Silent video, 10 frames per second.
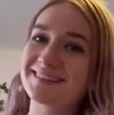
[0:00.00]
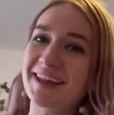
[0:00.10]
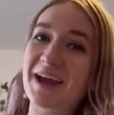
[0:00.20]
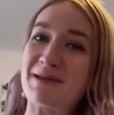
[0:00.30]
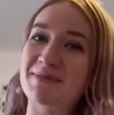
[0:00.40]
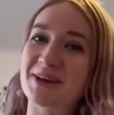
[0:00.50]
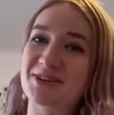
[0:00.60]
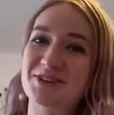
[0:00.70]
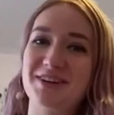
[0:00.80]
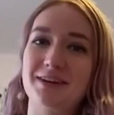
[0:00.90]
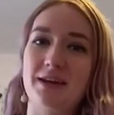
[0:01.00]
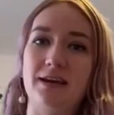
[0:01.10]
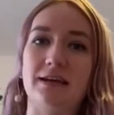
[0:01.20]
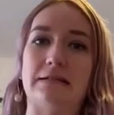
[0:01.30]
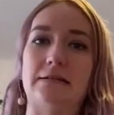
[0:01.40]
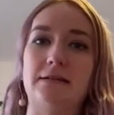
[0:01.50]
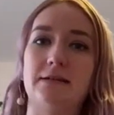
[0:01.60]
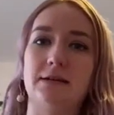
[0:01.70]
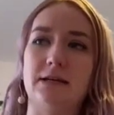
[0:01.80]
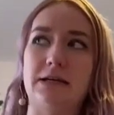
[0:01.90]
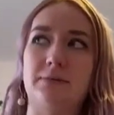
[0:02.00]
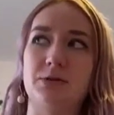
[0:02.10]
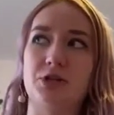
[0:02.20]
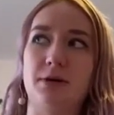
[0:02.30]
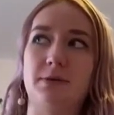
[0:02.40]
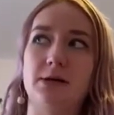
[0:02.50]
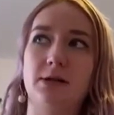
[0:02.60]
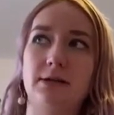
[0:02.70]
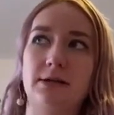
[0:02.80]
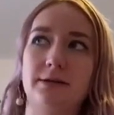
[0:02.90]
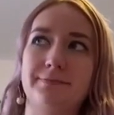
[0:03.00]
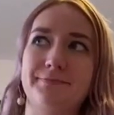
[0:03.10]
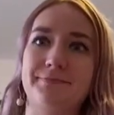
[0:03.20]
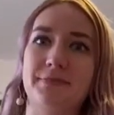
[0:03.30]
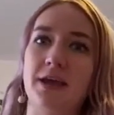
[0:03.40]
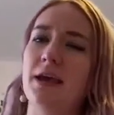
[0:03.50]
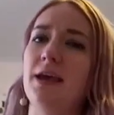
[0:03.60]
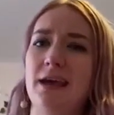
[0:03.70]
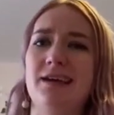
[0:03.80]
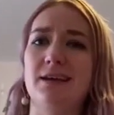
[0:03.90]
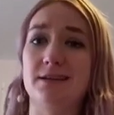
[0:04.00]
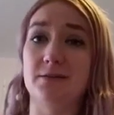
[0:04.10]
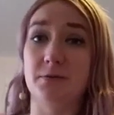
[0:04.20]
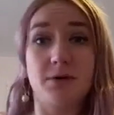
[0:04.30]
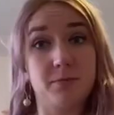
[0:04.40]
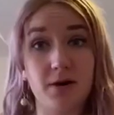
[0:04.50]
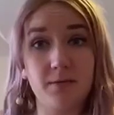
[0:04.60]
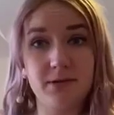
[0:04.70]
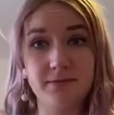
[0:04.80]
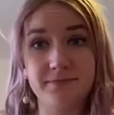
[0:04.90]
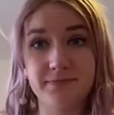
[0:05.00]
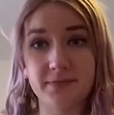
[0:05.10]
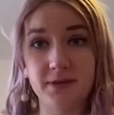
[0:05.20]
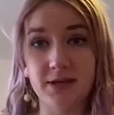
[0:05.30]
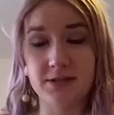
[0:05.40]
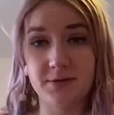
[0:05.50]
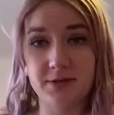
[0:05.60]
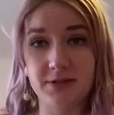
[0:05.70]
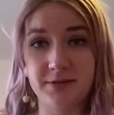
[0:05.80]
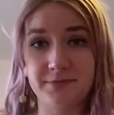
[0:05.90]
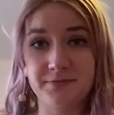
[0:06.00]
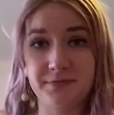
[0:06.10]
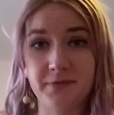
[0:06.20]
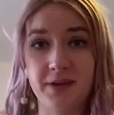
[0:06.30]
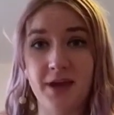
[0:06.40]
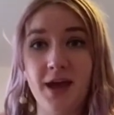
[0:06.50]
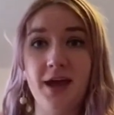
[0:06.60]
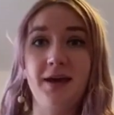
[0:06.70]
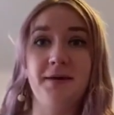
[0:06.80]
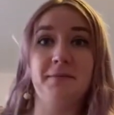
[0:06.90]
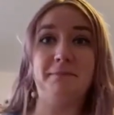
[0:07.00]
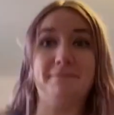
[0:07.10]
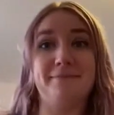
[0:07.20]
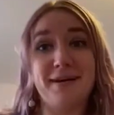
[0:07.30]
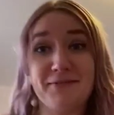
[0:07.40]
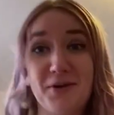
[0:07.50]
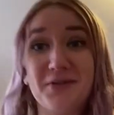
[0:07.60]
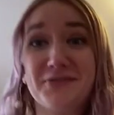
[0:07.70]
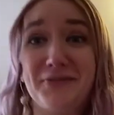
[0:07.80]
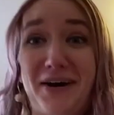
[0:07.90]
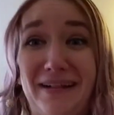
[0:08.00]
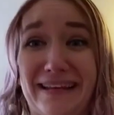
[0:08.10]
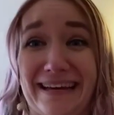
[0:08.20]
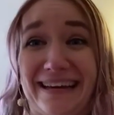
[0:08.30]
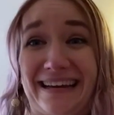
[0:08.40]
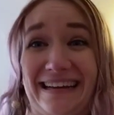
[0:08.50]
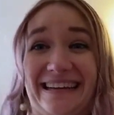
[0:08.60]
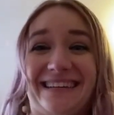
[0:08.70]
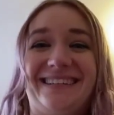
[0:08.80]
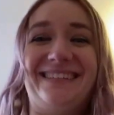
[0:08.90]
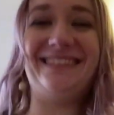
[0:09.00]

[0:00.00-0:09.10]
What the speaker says: I'm Angie, and I'm a shopaholic. It is a real problem, I swear to you. My phone is falling!